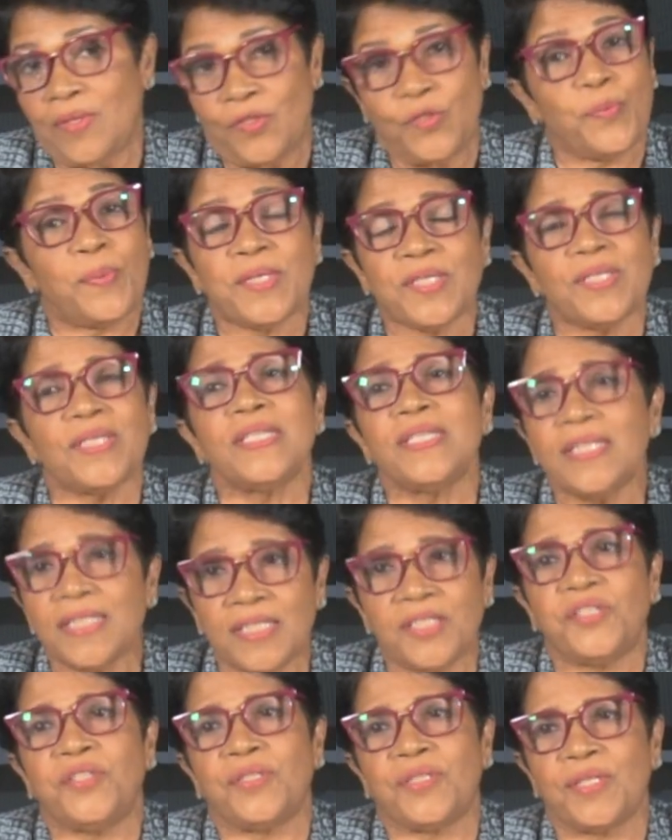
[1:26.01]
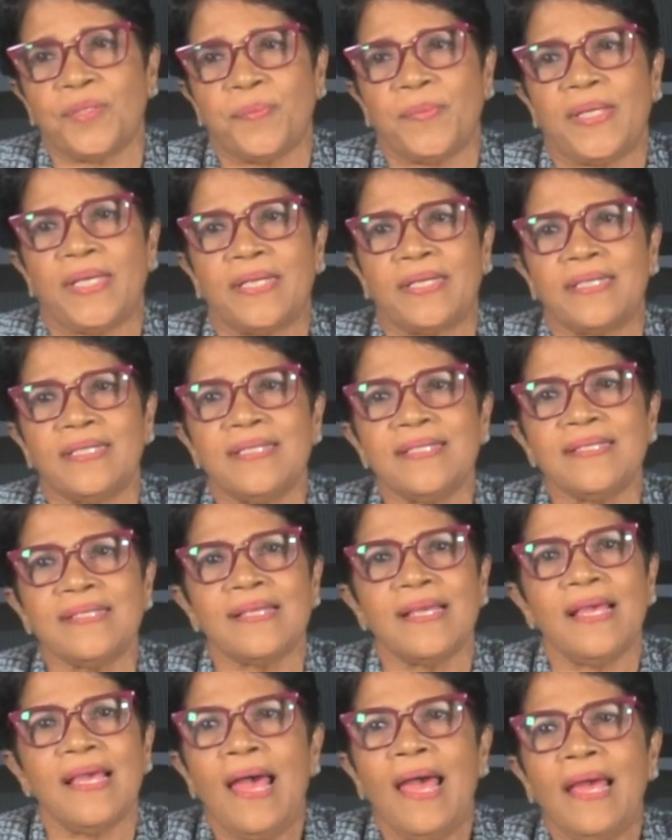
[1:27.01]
especially the decision makers,